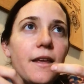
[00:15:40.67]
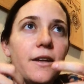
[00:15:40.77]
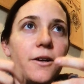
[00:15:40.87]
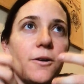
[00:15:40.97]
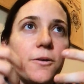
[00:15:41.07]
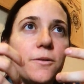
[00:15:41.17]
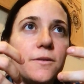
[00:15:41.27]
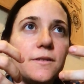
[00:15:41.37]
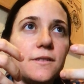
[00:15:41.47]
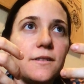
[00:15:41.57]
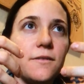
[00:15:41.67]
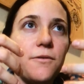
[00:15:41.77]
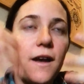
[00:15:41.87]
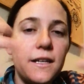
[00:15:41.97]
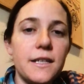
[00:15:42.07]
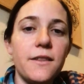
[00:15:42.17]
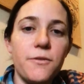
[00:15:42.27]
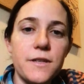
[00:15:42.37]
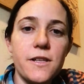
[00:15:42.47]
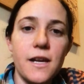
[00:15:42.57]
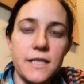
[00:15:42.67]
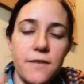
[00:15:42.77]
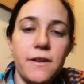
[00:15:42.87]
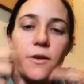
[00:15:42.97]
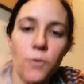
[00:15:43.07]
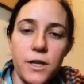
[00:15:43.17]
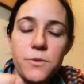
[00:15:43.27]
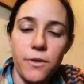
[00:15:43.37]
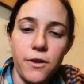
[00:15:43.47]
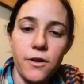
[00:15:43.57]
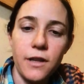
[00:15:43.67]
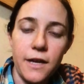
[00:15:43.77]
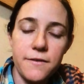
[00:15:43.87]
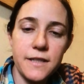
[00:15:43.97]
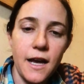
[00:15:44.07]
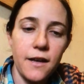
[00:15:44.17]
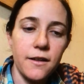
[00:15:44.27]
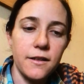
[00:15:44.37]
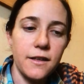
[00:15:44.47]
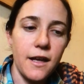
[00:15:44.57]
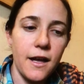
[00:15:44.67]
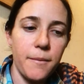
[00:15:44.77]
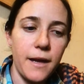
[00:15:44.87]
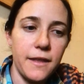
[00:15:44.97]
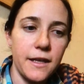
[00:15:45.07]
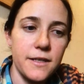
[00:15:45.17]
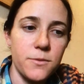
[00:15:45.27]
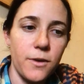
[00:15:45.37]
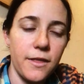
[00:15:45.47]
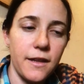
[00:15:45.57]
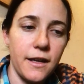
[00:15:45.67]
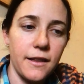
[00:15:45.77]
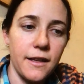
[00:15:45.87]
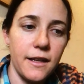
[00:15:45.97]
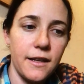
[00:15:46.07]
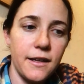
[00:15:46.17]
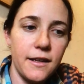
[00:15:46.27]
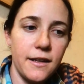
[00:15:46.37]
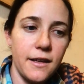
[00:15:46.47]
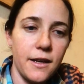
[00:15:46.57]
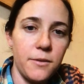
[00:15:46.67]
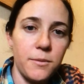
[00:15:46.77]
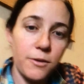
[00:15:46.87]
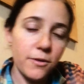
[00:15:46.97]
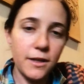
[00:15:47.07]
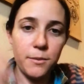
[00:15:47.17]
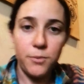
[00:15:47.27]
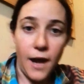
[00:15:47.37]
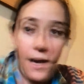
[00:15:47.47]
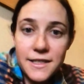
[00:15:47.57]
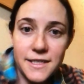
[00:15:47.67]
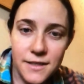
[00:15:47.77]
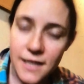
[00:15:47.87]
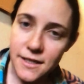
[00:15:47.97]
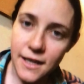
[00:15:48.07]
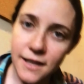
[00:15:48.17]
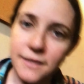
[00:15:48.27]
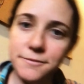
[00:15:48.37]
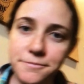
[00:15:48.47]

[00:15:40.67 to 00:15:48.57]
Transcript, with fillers: you know, finding the activity that works with your lifestyle, um, I think is one thing that can be really practiced as a kid.